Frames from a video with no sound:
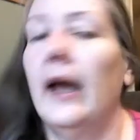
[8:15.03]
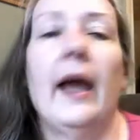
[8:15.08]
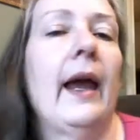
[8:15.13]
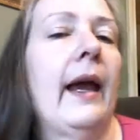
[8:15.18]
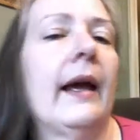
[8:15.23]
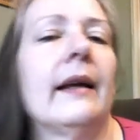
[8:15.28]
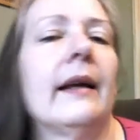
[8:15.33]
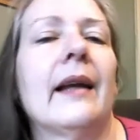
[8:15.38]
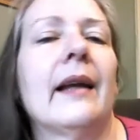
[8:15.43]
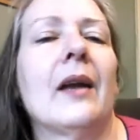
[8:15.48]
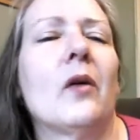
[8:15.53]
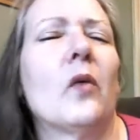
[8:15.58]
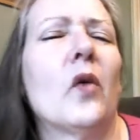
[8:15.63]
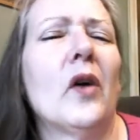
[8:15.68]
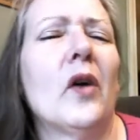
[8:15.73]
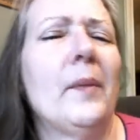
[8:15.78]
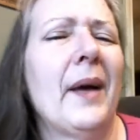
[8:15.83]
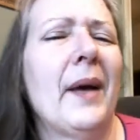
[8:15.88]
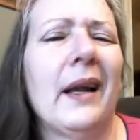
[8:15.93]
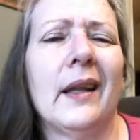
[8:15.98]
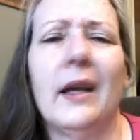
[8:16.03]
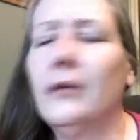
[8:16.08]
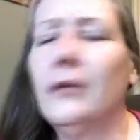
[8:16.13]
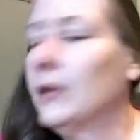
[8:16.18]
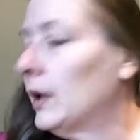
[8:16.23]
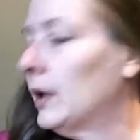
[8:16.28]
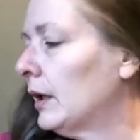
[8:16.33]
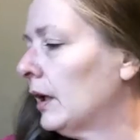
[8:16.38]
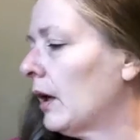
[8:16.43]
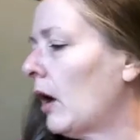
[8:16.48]
And I don't worry about
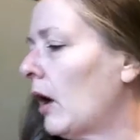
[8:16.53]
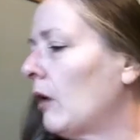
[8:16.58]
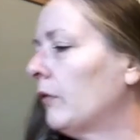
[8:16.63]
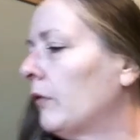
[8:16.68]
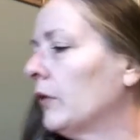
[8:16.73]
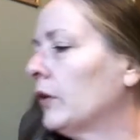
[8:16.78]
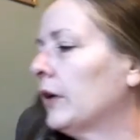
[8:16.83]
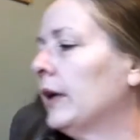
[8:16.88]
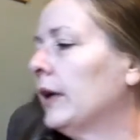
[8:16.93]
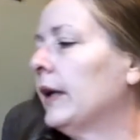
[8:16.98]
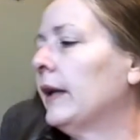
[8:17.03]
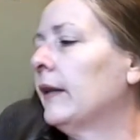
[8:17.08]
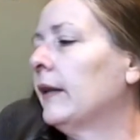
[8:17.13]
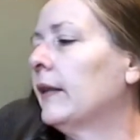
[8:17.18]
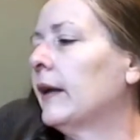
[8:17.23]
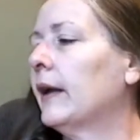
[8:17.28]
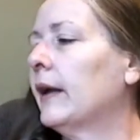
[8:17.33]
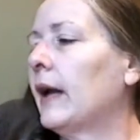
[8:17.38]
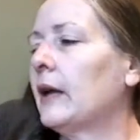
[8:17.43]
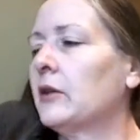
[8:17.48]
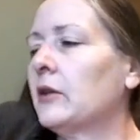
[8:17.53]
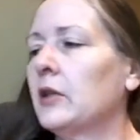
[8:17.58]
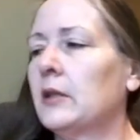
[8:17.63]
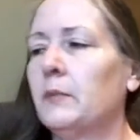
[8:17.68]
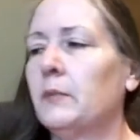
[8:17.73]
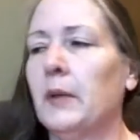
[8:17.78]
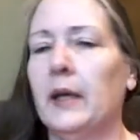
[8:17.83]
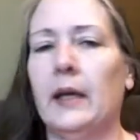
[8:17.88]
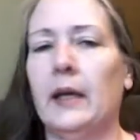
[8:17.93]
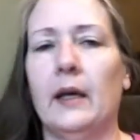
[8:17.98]
leveling it off or anything. I
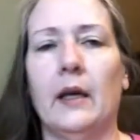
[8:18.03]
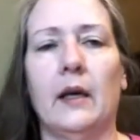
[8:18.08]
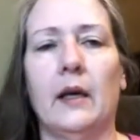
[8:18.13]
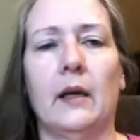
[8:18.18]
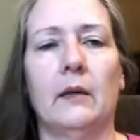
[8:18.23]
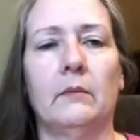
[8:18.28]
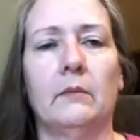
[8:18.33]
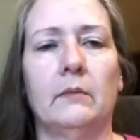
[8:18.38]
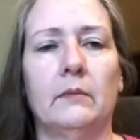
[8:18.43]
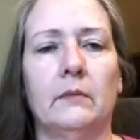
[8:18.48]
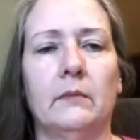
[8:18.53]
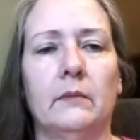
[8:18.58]
just pick it up.